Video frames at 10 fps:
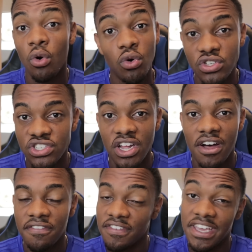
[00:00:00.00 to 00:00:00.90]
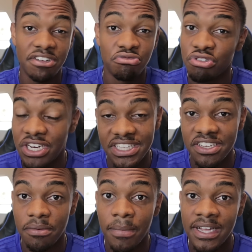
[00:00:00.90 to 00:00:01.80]
or staff, it really
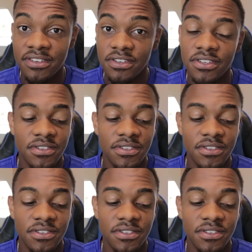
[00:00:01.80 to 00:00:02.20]
didn't matter.